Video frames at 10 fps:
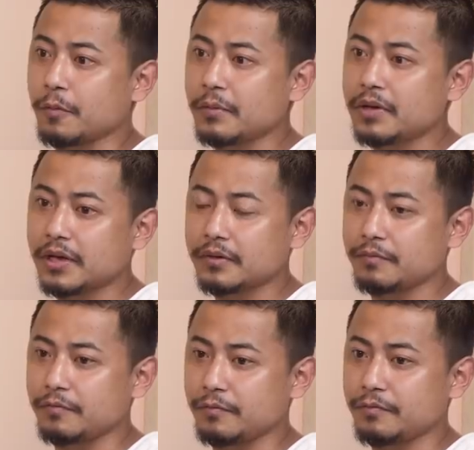for me like
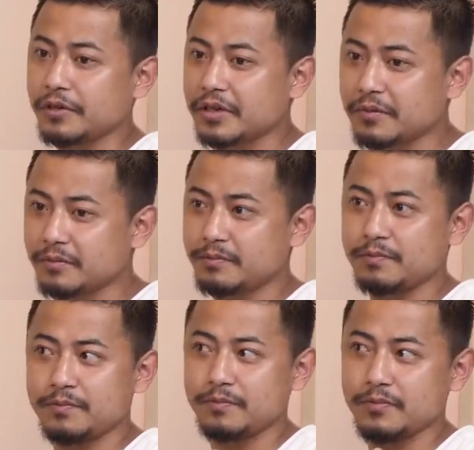very
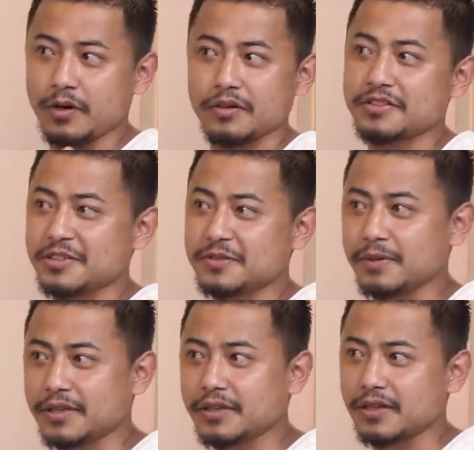honestly
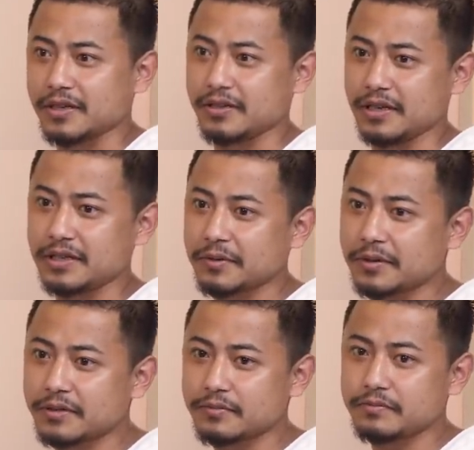speaking like
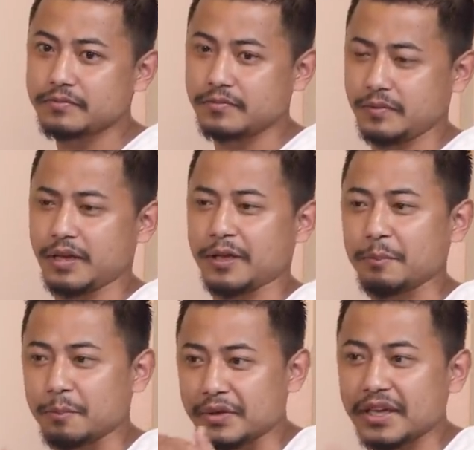itavi
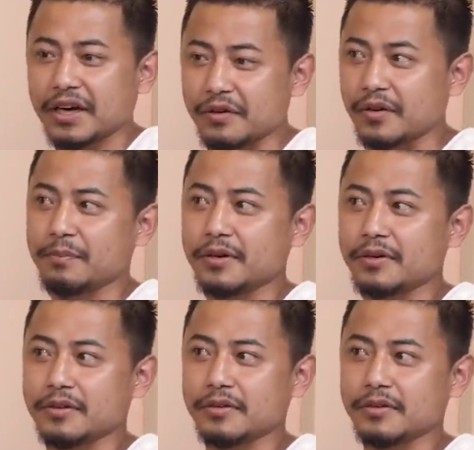like being a rapper,